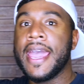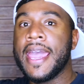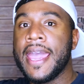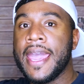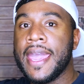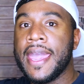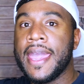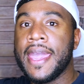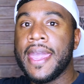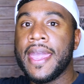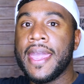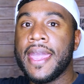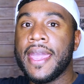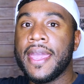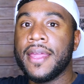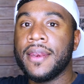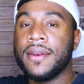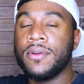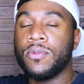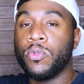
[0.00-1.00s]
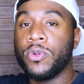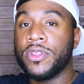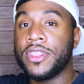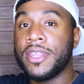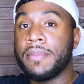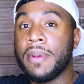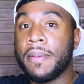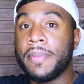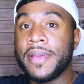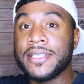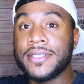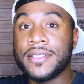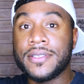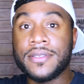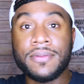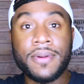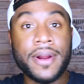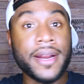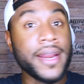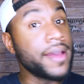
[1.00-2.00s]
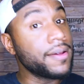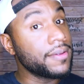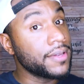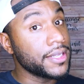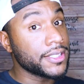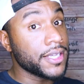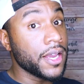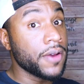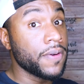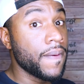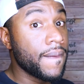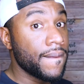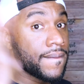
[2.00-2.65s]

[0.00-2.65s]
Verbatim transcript: and within my business right now. Let's go.